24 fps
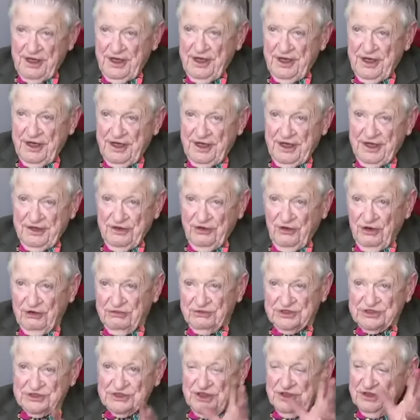And
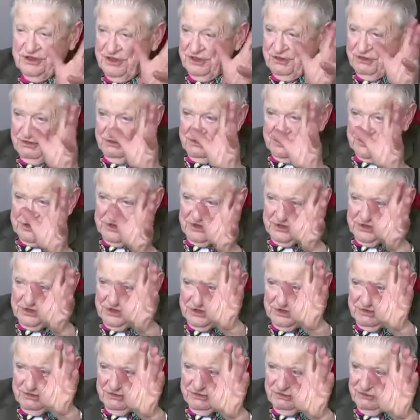all of a sudden, there was
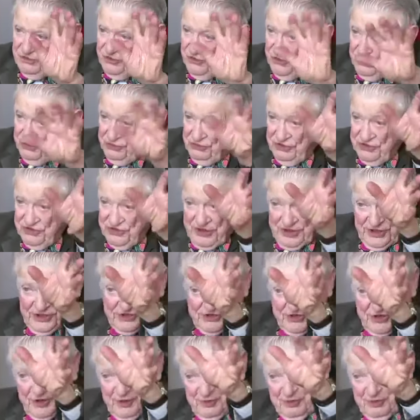this huge sized